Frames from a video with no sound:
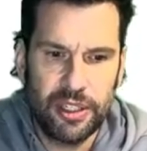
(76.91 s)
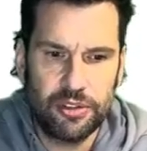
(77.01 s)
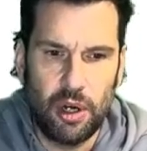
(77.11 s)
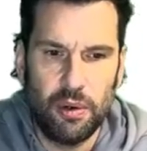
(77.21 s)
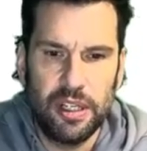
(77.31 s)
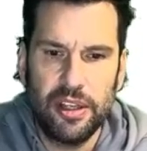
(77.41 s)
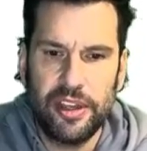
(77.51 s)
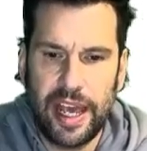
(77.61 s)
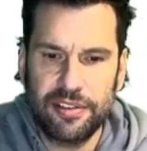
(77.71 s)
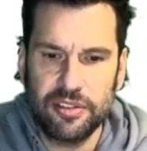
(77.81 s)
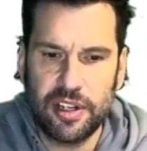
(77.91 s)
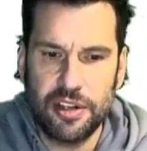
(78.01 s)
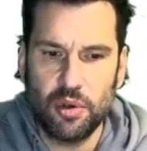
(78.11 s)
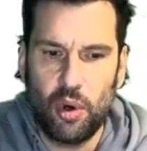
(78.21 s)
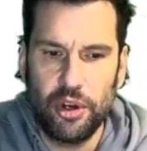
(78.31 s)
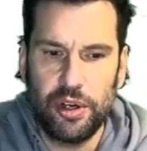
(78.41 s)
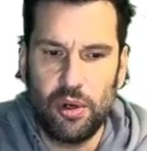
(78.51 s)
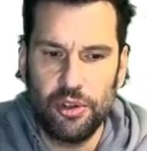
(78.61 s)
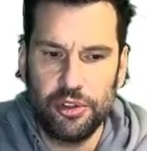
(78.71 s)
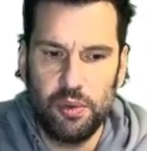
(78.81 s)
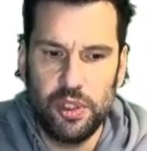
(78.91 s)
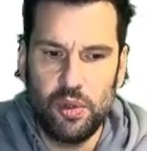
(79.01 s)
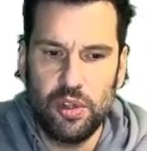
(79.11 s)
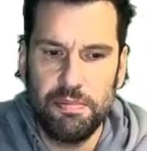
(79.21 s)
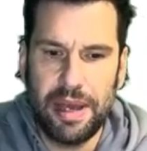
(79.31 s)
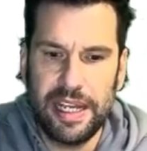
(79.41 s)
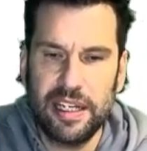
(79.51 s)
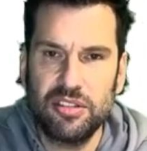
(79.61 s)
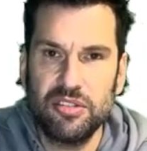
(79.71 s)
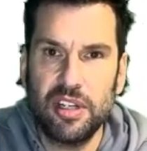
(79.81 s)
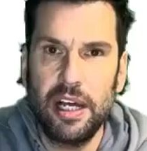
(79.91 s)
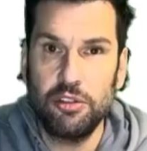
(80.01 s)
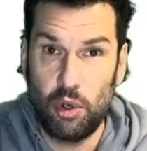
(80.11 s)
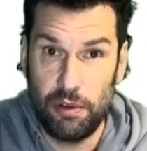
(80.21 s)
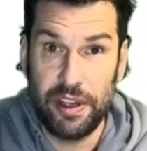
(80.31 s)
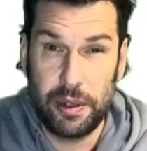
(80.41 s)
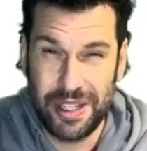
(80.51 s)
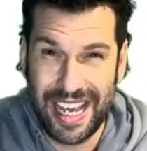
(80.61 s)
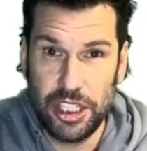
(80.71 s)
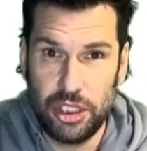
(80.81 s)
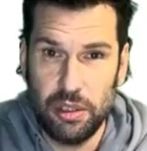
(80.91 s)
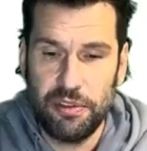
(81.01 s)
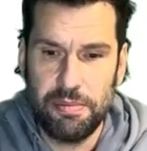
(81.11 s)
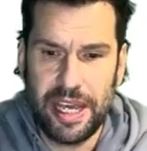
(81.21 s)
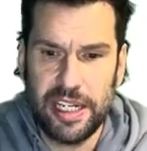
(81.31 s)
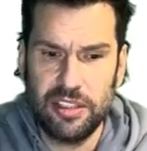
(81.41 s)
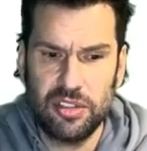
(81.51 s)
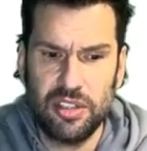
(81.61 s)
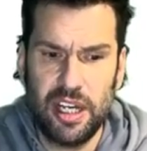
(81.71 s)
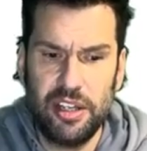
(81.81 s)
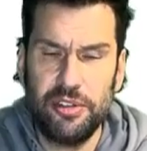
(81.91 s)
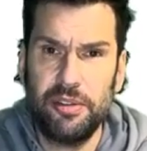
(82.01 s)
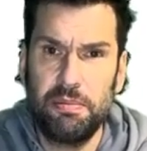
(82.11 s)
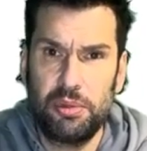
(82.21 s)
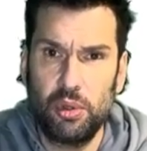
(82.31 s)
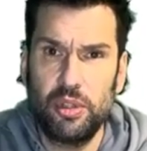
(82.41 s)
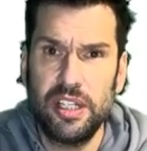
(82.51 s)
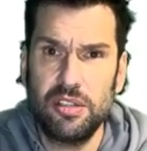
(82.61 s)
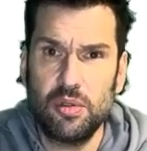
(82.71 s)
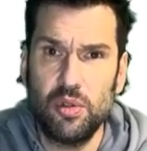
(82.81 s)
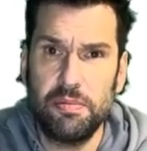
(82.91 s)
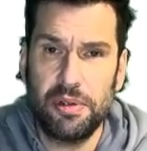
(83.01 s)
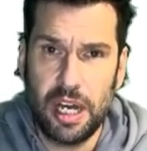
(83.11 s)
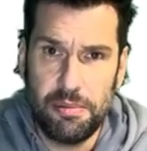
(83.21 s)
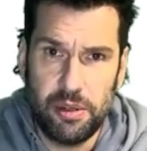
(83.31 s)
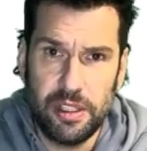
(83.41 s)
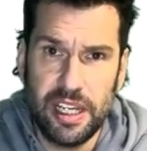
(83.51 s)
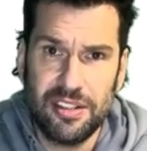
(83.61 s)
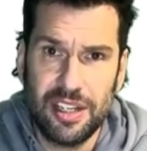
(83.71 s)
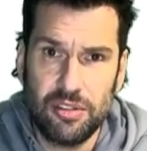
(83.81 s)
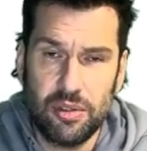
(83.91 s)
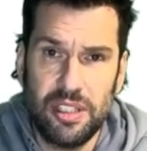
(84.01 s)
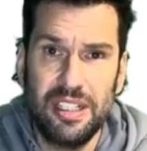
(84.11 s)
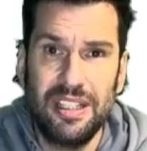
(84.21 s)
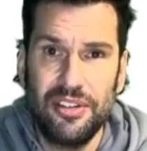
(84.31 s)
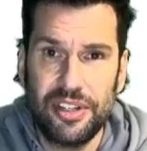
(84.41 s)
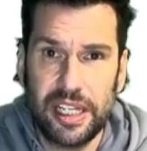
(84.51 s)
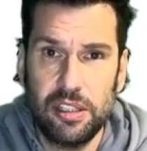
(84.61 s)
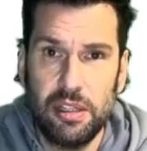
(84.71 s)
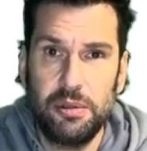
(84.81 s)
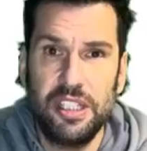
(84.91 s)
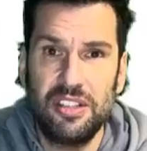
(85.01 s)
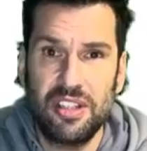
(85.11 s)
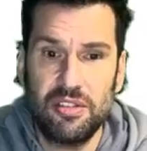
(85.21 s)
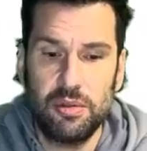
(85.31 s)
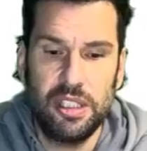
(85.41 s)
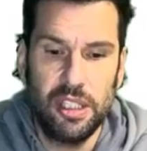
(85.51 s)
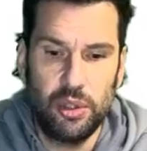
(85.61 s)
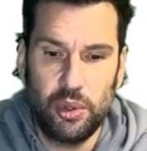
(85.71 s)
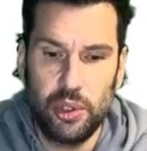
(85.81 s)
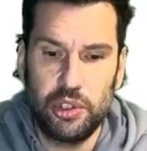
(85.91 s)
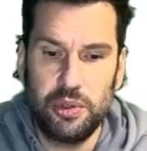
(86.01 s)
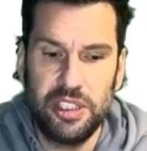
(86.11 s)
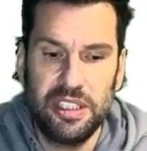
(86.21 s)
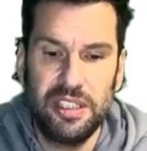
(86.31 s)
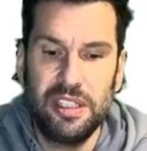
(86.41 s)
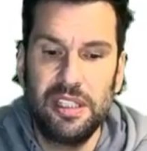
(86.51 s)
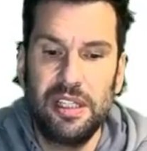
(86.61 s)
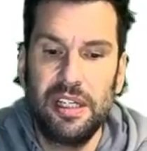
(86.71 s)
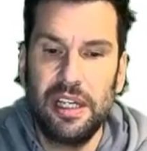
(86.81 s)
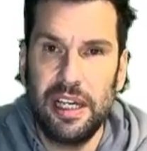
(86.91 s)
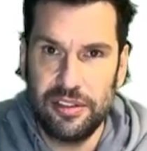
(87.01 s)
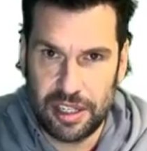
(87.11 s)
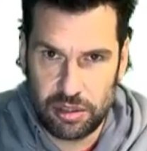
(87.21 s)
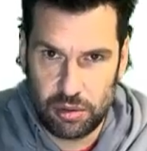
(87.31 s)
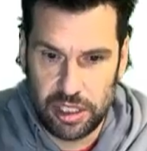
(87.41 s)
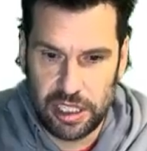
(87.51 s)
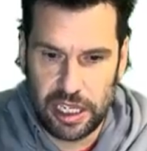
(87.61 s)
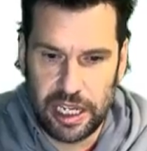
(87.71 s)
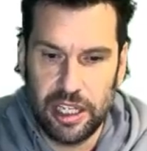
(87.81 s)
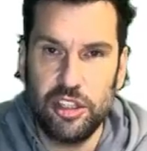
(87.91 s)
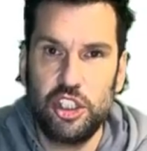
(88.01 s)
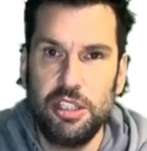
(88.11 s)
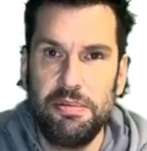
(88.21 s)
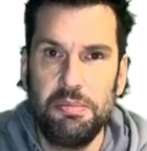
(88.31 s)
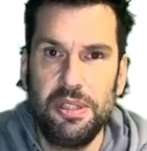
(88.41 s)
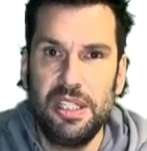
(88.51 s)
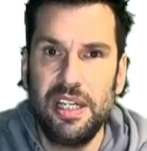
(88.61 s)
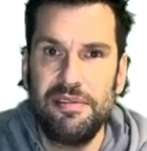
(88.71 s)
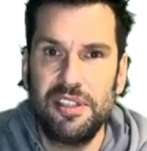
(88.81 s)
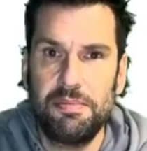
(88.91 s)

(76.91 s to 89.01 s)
So the exercise order, also we do the main exercise or variation of the main exercise, progress to the primary accessory, secondary accessory, tertiary accessory and the GPP if it